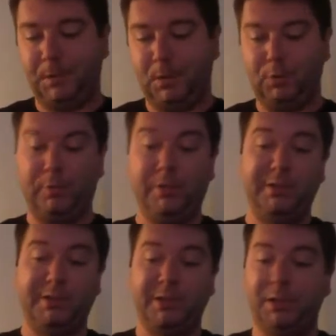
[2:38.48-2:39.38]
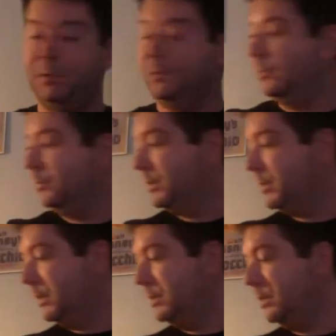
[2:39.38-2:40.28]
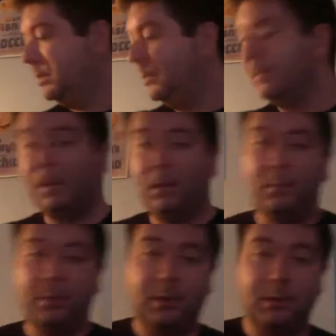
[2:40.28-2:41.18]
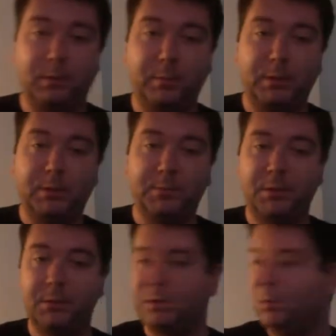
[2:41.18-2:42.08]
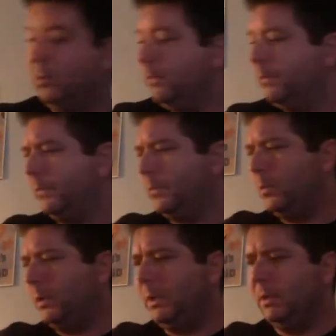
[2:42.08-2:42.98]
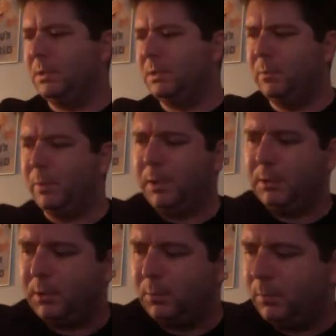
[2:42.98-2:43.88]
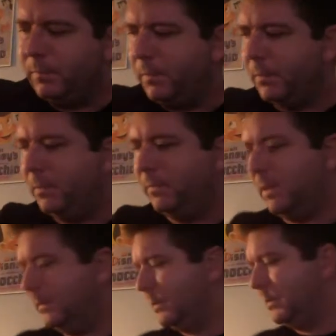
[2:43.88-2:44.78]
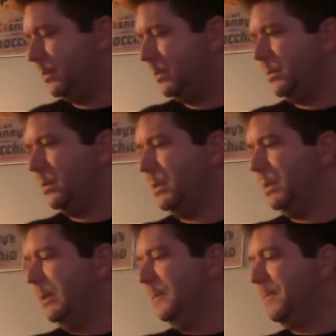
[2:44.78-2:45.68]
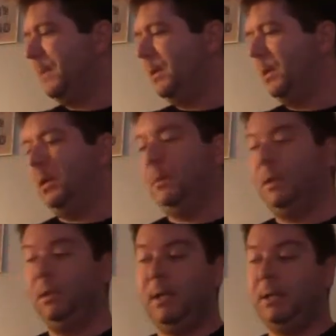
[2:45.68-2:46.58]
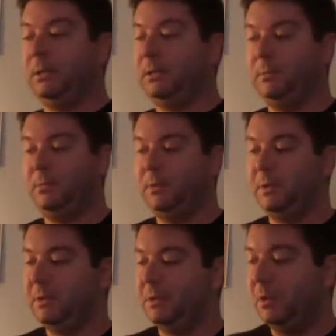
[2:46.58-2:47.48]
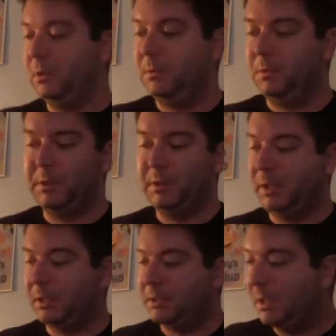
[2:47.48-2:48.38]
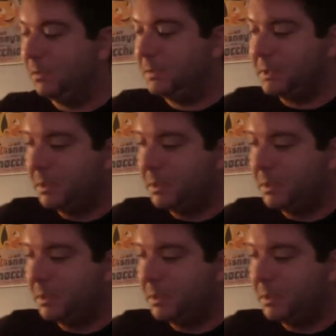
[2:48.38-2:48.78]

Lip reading: green cycle, it says. But picked up those, 2 of them for $28 instead of buying like one for $35 at the store. It's crazy. And they last just as long. Those are the XLs.